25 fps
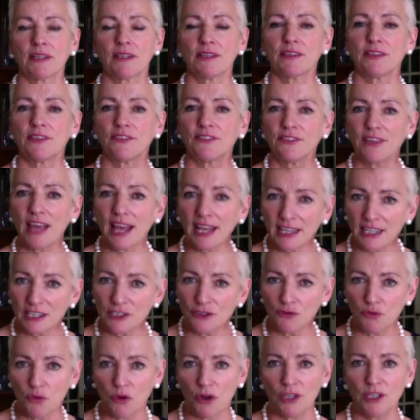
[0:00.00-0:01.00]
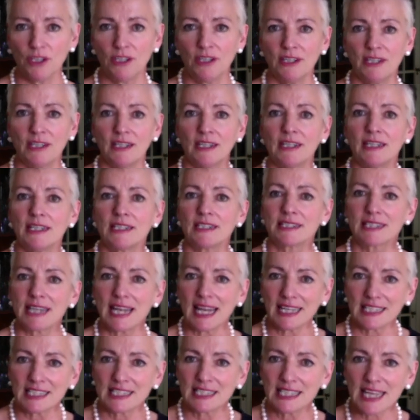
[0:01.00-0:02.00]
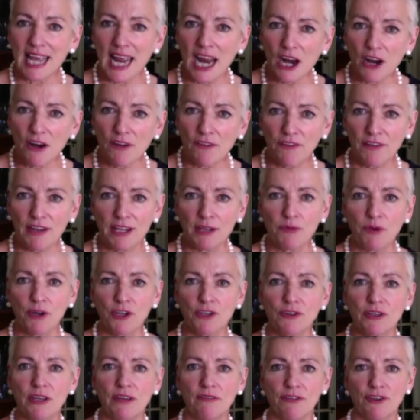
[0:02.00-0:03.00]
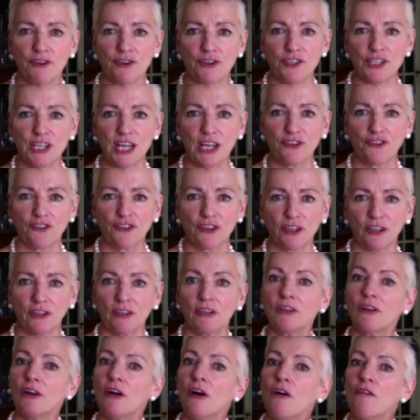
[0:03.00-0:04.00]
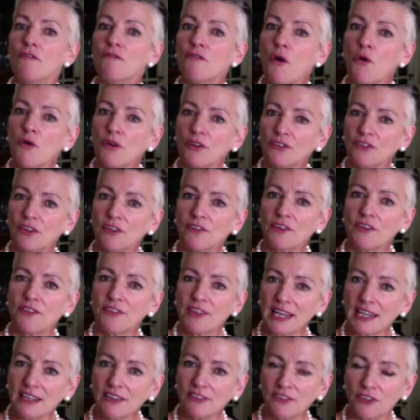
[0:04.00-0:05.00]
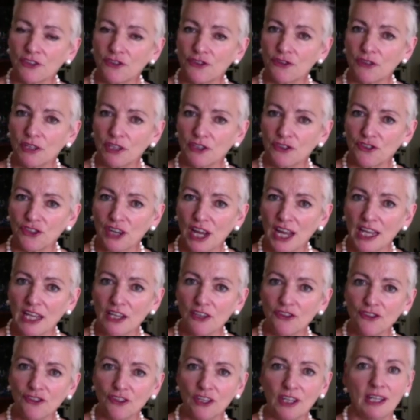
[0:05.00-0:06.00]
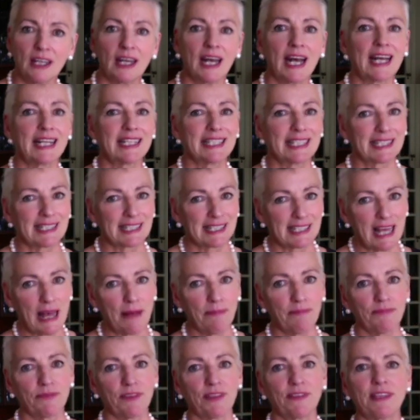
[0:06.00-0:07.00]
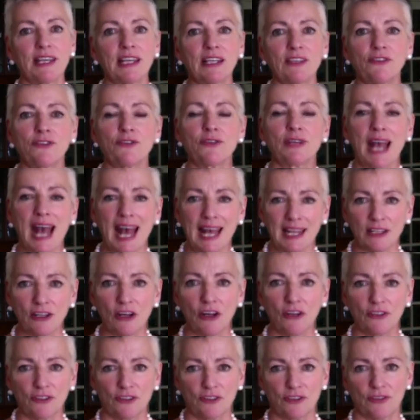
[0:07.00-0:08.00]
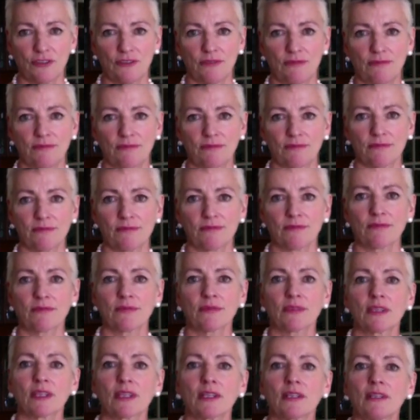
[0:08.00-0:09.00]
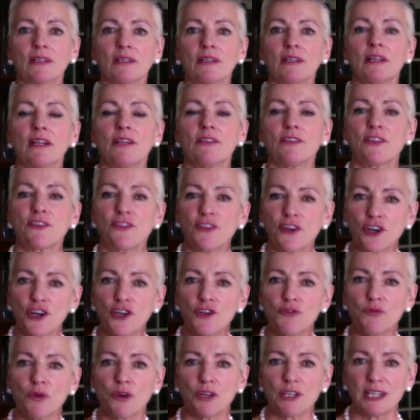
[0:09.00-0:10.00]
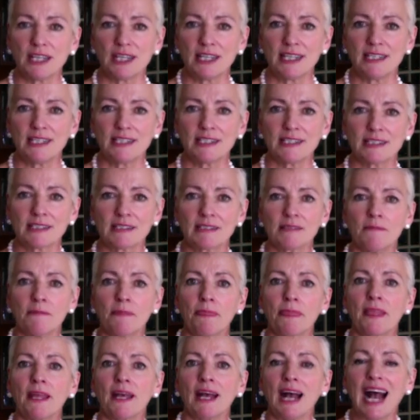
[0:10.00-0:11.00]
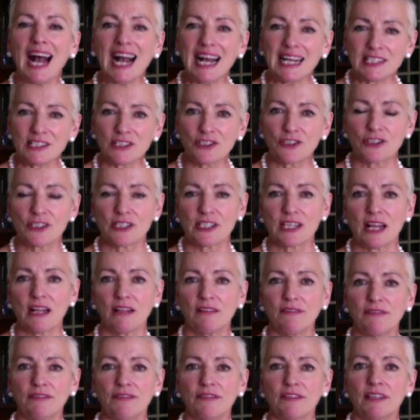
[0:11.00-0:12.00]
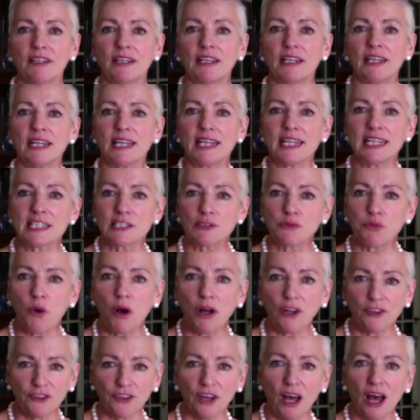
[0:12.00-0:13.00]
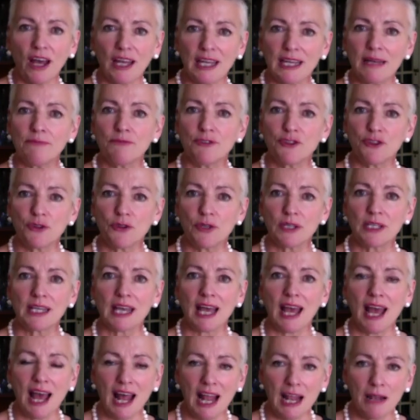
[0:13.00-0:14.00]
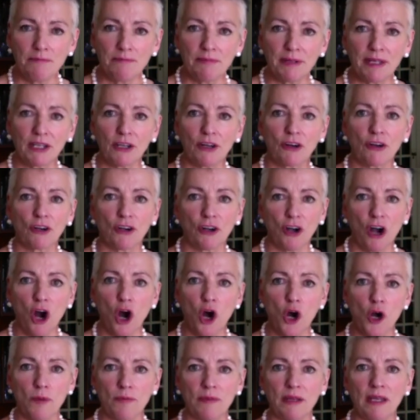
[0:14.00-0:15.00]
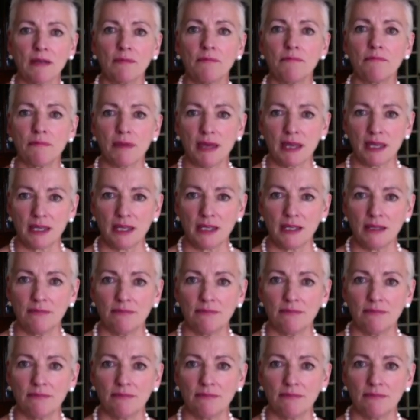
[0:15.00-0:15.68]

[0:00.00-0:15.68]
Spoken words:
The second one, select carefully where you give your attention. Focus on the things that you can change and accept the things you cannot. The third one is, ask yourself, is what I am doing helping or harming me?